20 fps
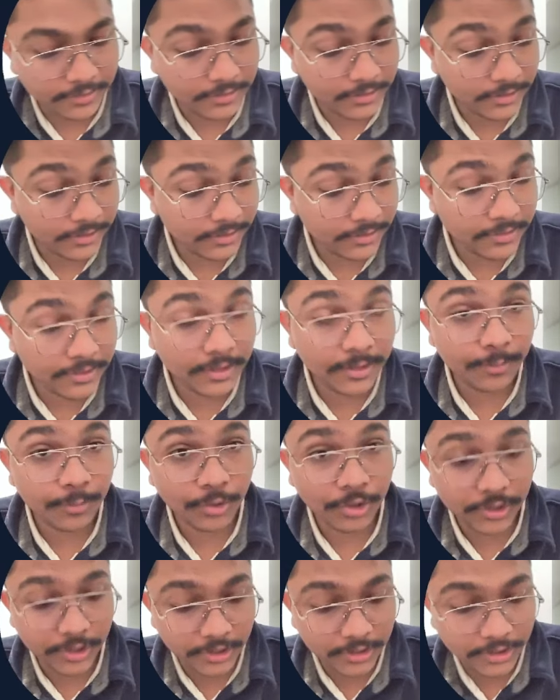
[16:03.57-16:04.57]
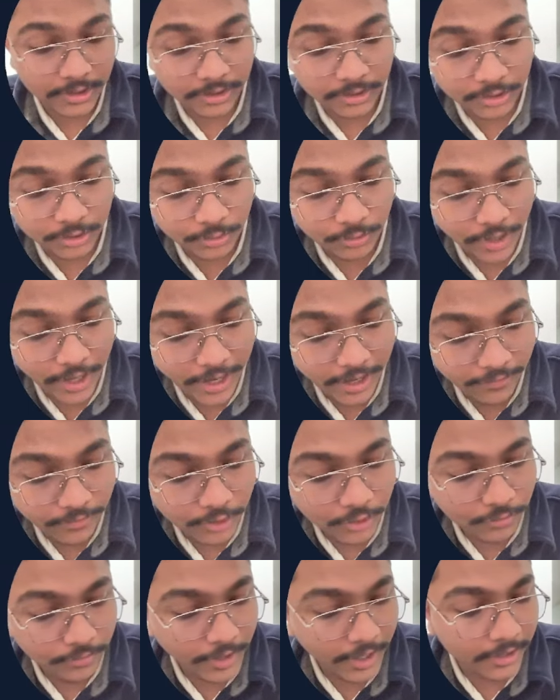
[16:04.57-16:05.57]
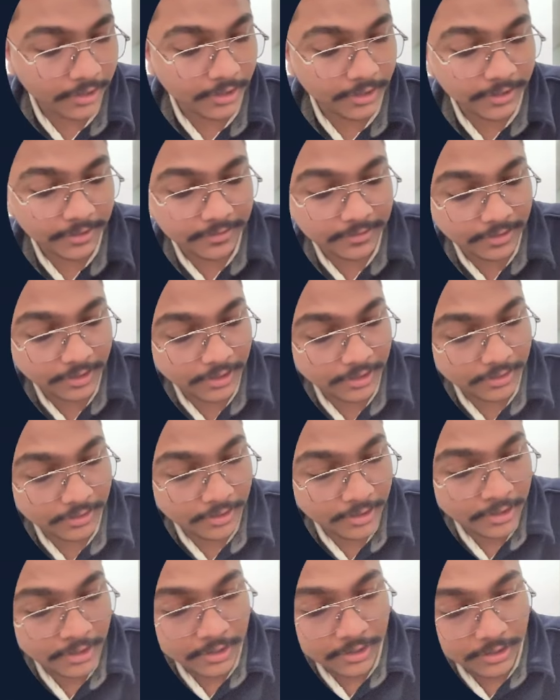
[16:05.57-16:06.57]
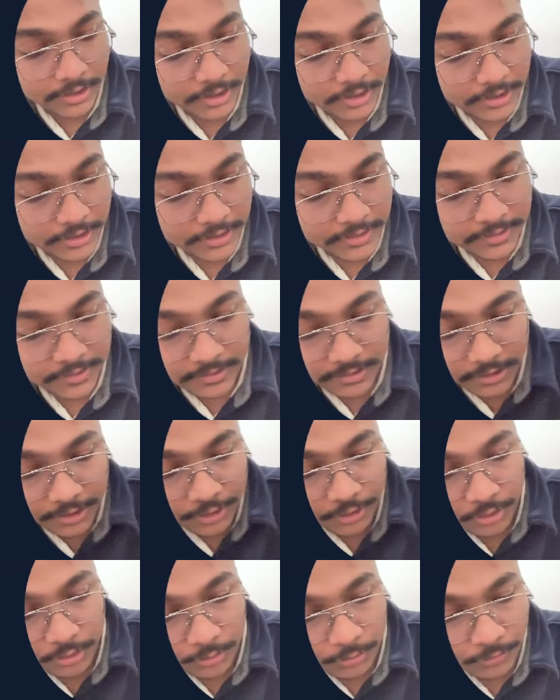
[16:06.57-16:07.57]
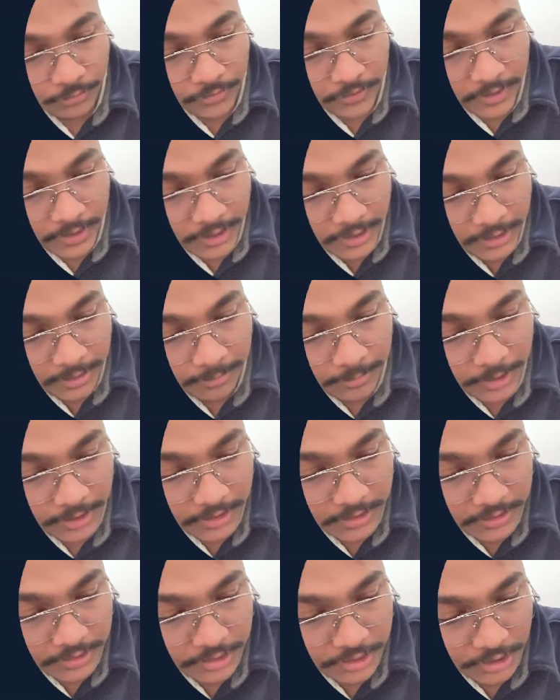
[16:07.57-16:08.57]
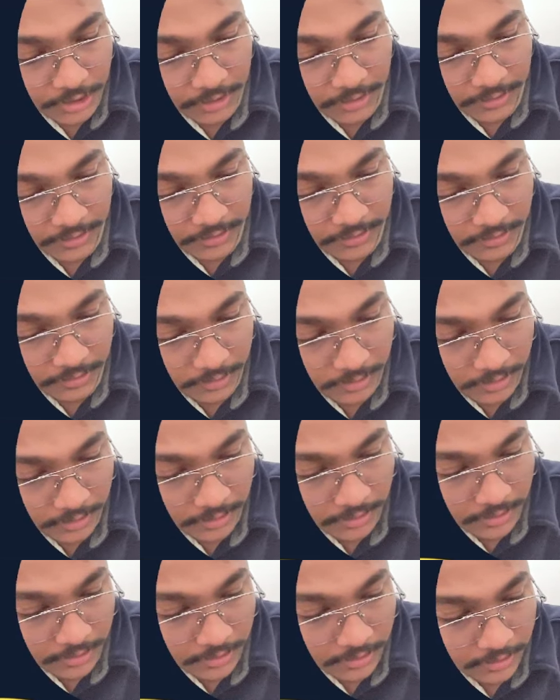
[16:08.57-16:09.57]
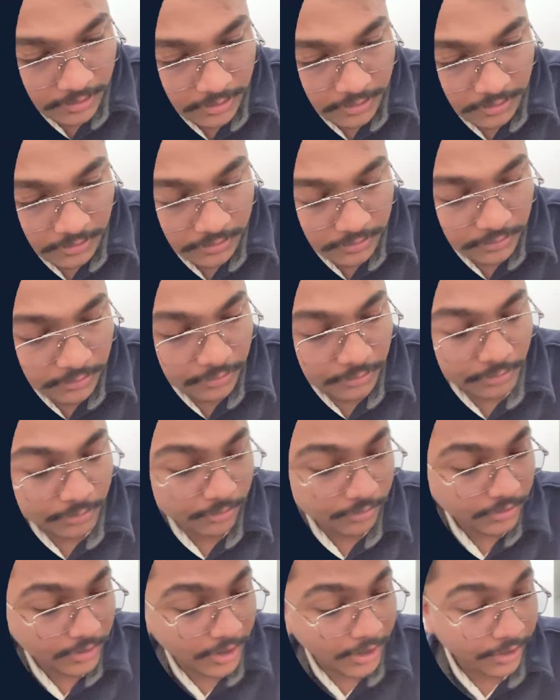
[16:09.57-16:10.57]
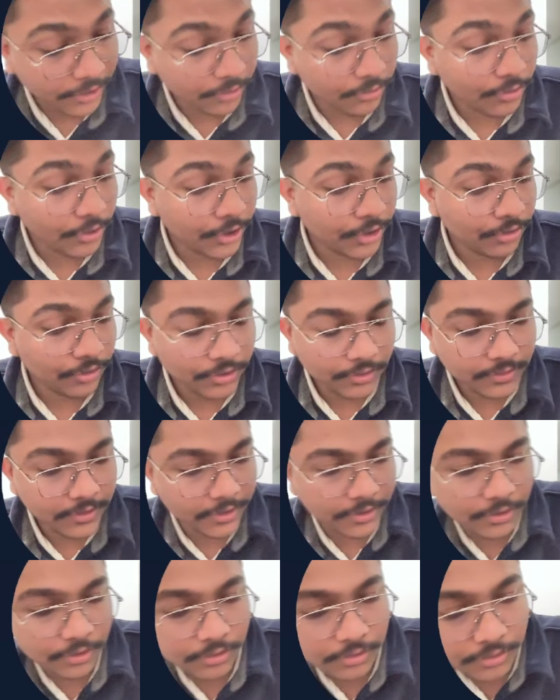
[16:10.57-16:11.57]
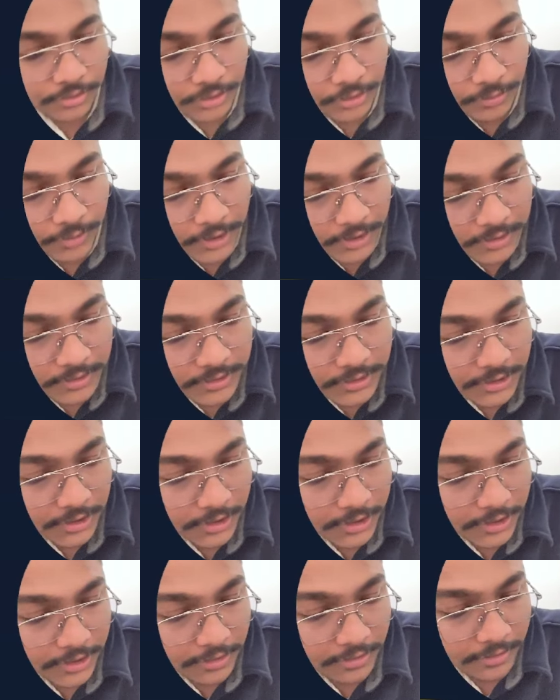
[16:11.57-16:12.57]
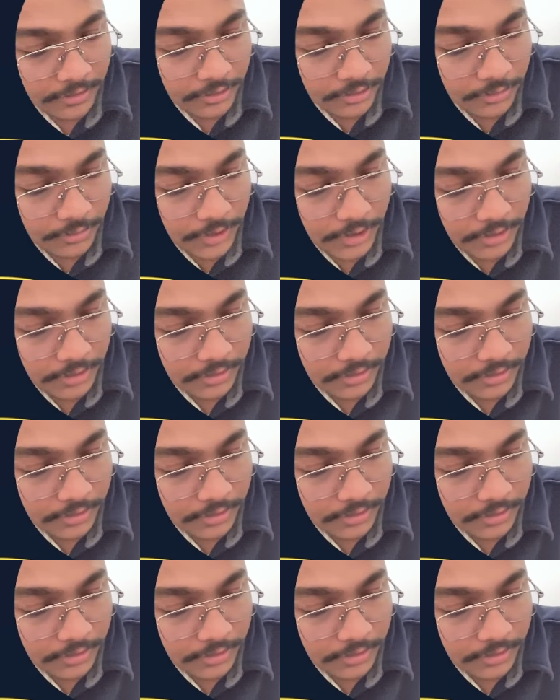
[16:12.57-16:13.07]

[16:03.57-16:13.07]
This is the important thing. You have your final design. It's into very big chunks. So are you going to use it? No, you will chunk it. You will